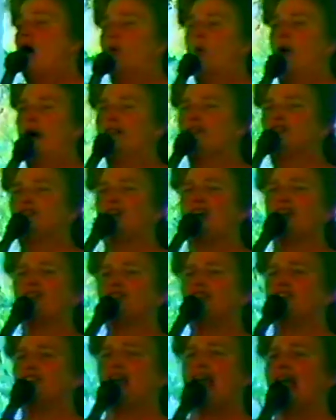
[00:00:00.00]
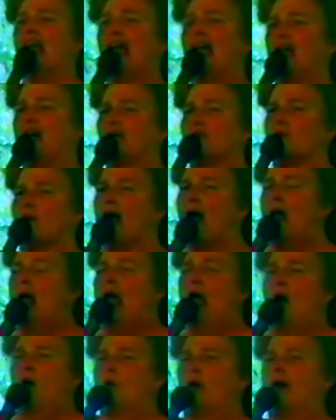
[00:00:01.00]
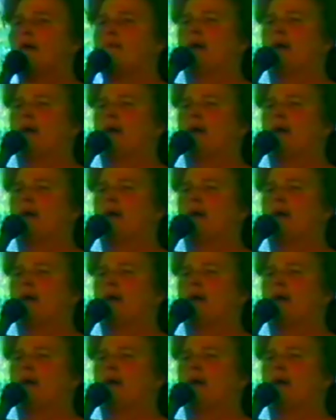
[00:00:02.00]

wants us to hear. We